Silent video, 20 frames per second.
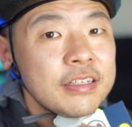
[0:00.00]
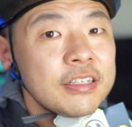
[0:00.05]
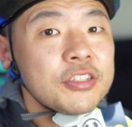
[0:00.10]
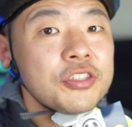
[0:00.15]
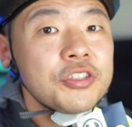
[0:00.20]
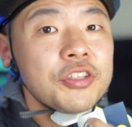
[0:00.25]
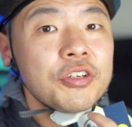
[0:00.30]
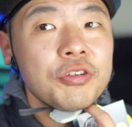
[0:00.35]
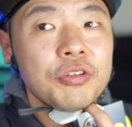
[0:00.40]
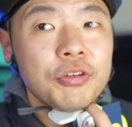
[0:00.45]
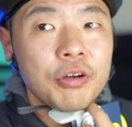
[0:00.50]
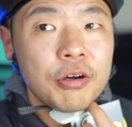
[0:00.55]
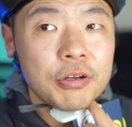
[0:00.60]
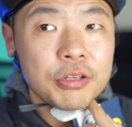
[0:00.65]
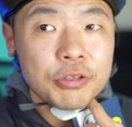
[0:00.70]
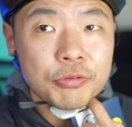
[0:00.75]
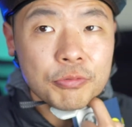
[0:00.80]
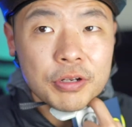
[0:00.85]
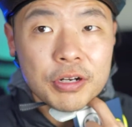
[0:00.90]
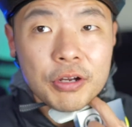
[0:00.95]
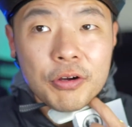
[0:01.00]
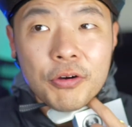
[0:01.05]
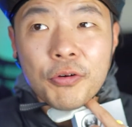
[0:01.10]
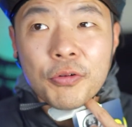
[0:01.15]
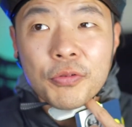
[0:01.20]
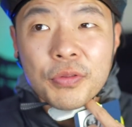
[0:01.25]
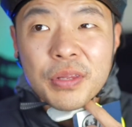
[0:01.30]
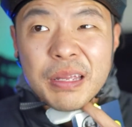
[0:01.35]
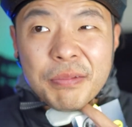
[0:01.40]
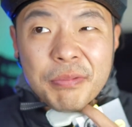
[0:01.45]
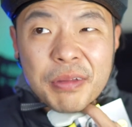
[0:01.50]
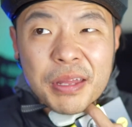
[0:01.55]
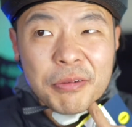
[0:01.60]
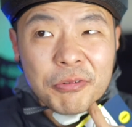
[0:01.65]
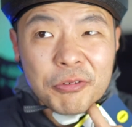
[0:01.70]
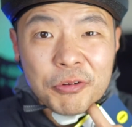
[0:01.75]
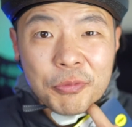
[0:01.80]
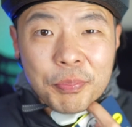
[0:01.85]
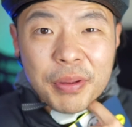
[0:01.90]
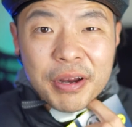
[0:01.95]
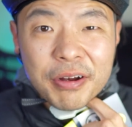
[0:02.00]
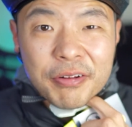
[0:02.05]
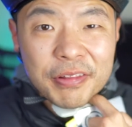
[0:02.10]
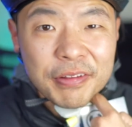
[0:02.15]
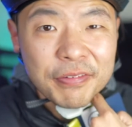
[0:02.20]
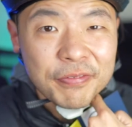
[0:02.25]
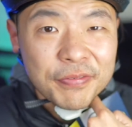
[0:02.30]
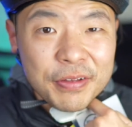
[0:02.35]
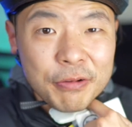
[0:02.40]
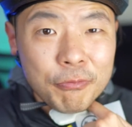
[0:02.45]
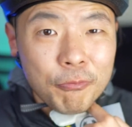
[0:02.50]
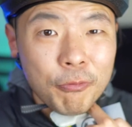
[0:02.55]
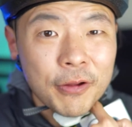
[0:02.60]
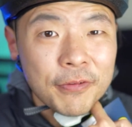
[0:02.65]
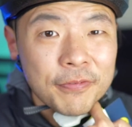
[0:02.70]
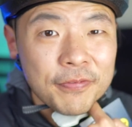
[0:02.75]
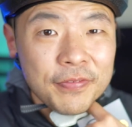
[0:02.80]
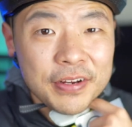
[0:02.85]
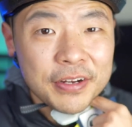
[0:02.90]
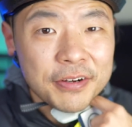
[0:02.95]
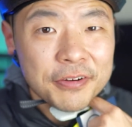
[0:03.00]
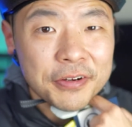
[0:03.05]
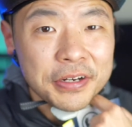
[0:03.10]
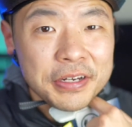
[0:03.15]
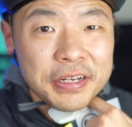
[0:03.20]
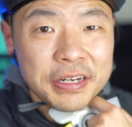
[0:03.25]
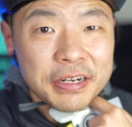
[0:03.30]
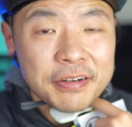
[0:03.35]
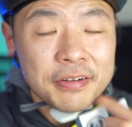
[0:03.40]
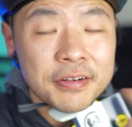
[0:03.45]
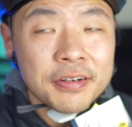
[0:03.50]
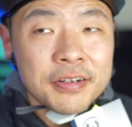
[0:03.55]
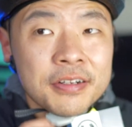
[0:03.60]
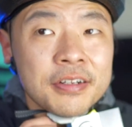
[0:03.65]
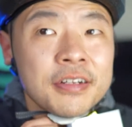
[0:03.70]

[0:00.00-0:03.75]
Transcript: So you always want to only be able to barely fit one finger in here.